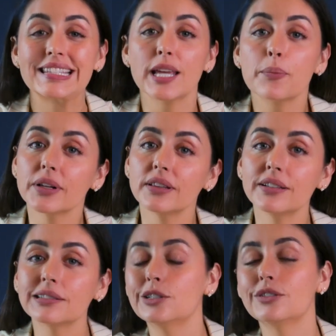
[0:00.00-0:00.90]
is typically
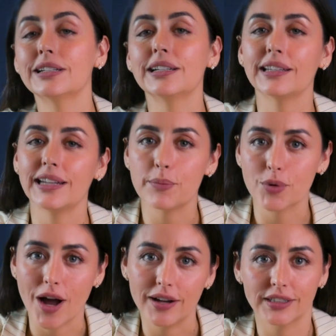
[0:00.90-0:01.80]
included in a
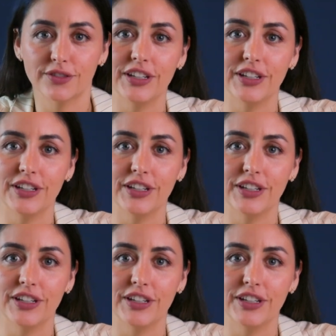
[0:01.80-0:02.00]
product